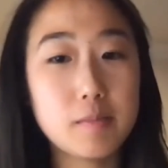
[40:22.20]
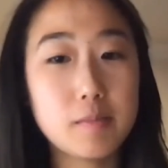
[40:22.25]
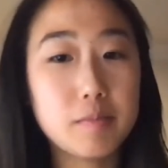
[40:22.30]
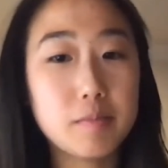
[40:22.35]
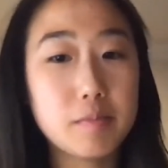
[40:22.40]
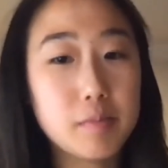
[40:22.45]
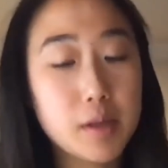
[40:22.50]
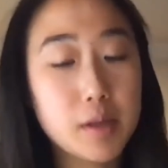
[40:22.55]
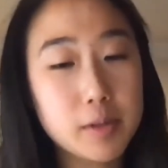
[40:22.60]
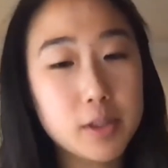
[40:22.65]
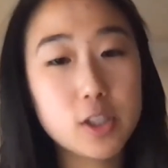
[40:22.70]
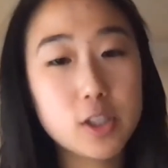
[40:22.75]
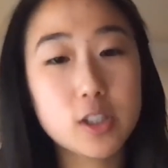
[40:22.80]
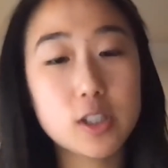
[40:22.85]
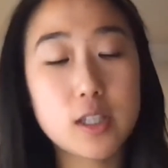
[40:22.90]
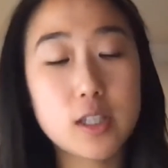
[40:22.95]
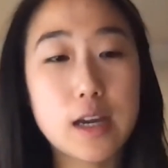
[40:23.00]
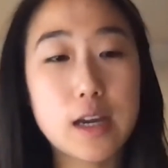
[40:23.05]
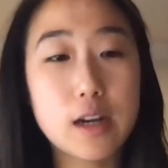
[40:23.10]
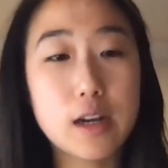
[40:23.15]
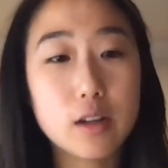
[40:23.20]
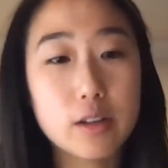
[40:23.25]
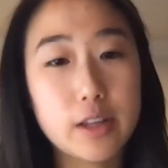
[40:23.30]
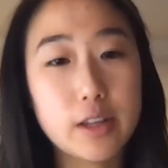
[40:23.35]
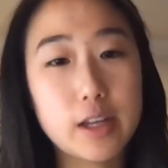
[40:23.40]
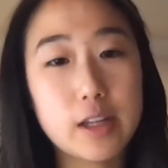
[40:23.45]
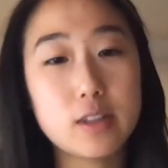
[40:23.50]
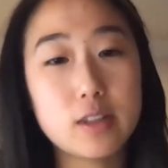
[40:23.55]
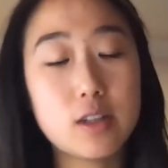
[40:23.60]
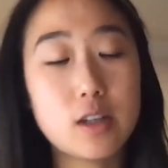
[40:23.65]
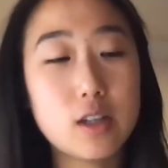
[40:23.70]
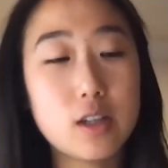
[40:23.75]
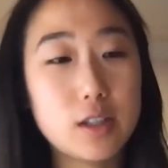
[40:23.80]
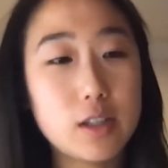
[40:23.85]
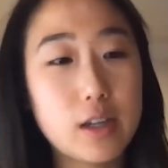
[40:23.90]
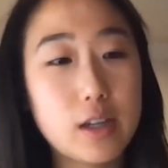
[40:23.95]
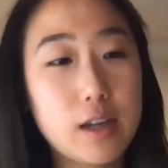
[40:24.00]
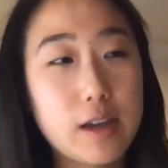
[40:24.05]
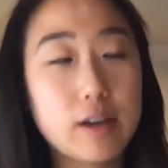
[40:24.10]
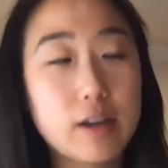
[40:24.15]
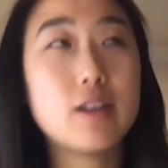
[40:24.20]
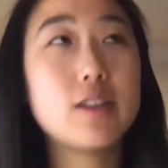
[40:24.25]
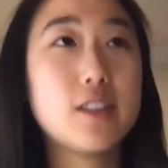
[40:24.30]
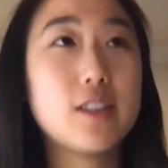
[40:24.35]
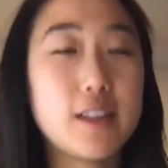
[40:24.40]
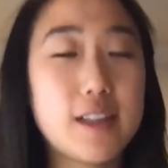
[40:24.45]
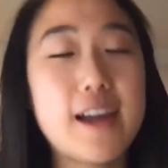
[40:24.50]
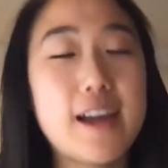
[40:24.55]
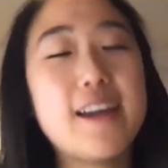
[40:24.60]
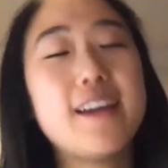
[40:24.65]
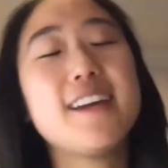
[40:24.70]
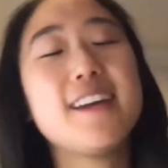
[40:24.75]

maybe just add on to that.